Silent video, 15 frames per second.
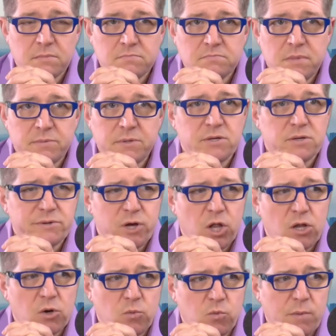I'm going to
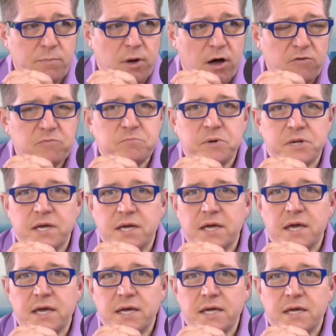call it a ripoff, but
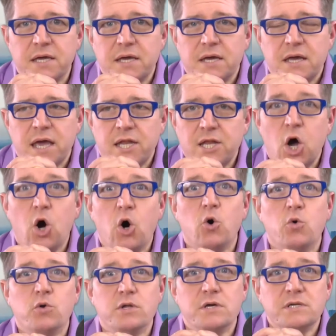an
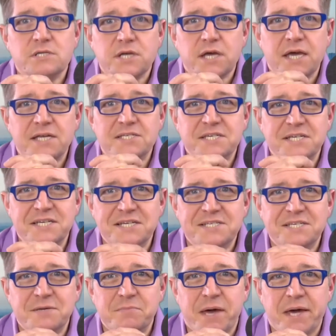ode to
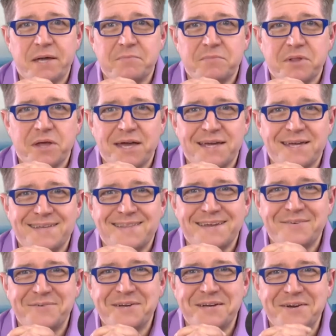ACDC Back in Black.
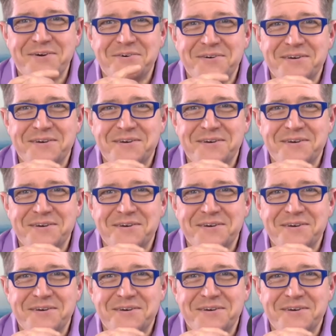There we go.